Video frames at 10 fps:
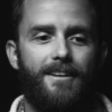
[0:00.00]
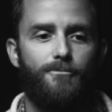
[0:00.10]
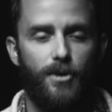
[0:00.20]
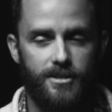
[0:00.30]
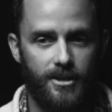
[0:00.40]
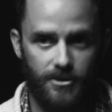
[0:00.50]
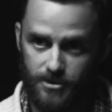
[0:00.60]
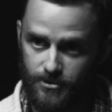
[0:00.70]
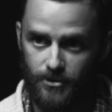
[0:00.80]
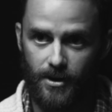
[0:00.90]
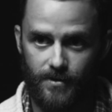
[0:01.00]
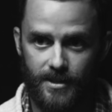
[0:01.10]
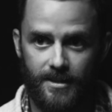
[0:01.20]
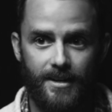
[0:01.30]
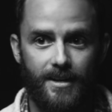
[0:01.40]
once it goes through
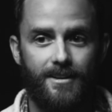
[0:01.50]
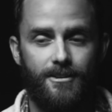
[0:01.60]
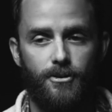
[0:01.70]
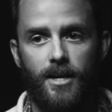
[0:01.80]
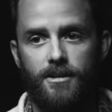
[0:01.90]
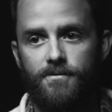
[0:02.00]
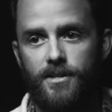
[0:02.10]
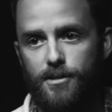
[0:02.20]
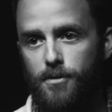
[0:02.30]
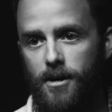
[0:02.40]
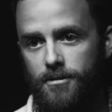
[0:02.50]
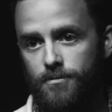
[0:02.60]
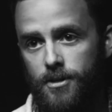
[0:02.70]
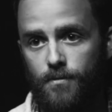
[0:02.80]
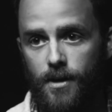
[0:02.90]
everything, you get your finished product the
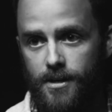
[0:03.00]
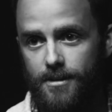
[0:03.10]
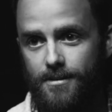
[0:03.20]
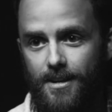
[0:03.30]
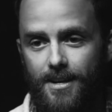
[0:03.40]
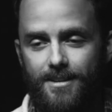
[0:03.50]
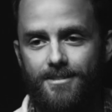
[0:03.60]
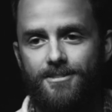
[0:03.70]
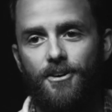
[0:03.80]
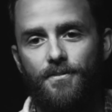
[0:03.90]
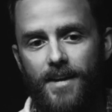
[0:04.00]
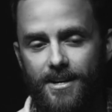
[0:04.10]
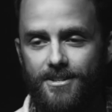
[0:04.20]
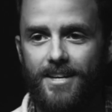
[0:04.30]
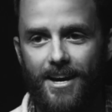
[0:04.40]
way you want it. So
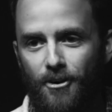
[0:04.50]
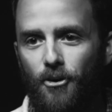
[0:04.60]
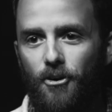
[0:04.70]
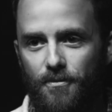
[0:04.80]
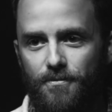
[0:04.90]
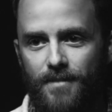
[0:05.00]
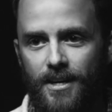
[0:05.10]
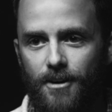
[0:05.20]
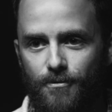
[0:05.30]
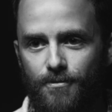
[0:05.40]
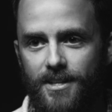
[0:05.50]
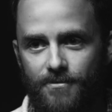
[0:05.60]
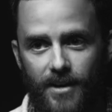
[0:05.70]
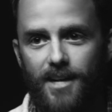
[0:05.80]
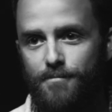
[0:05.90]
there's that whole,
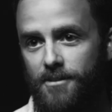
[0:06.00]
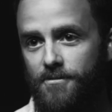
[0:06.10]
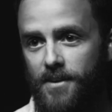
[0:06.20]
development